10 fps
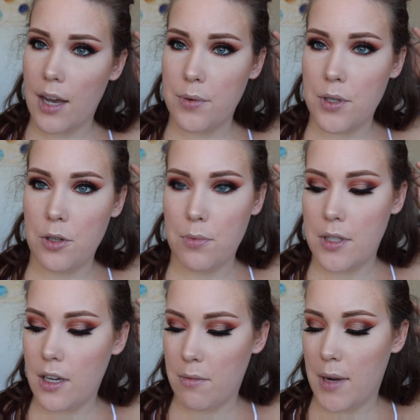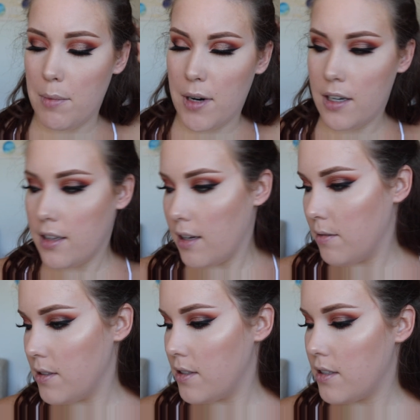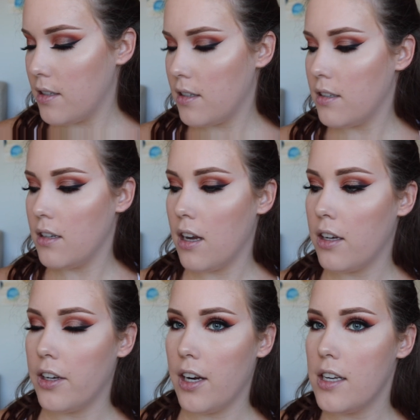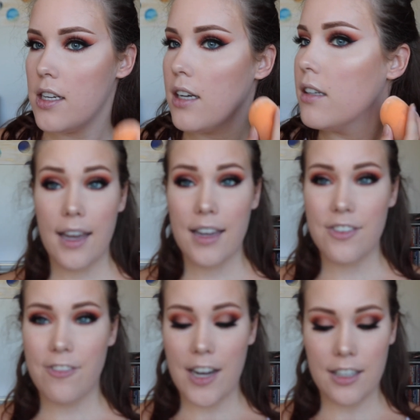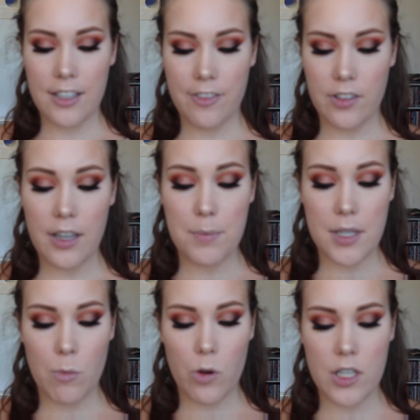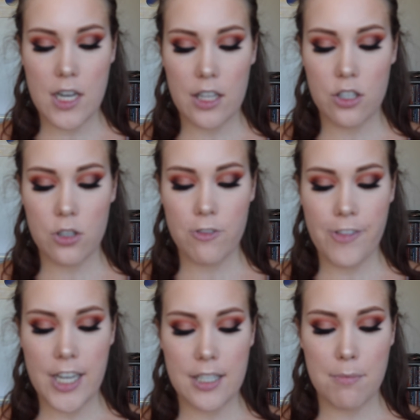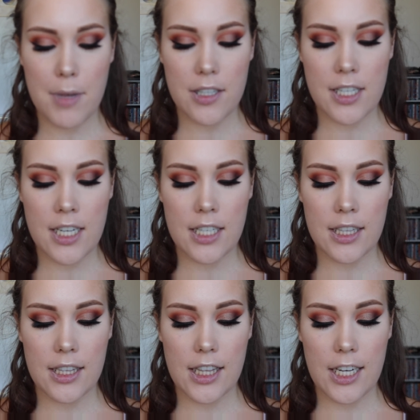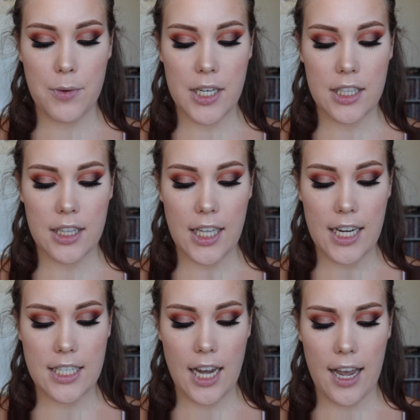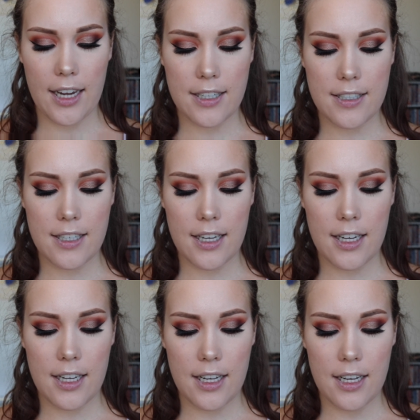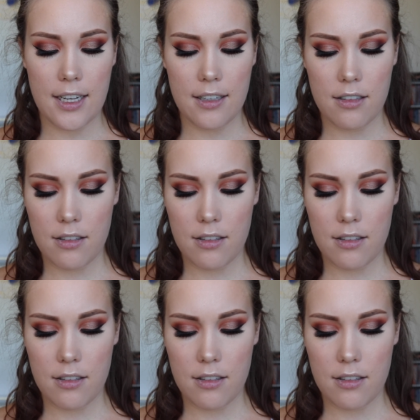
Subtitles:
That was an oopsie on my part. That was not a good idea. And finally for lips, I'm going to take the Too Faced Melted Liquid Latex in...